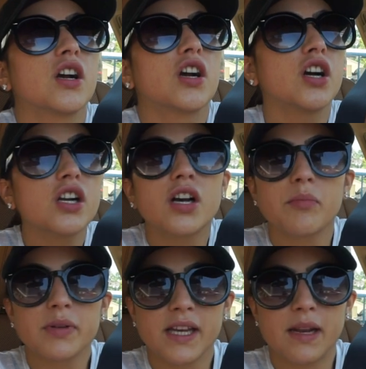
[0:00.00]
could
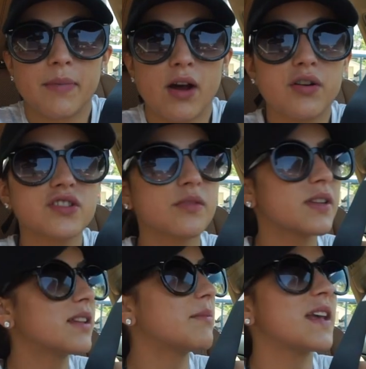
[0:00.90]
complain about, or
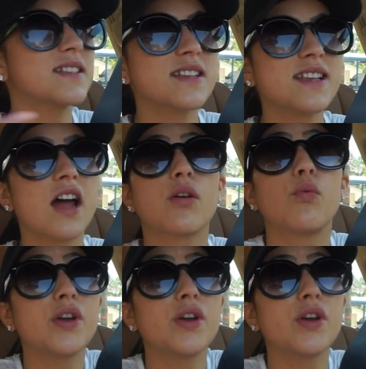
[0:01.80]
something that makes us sad.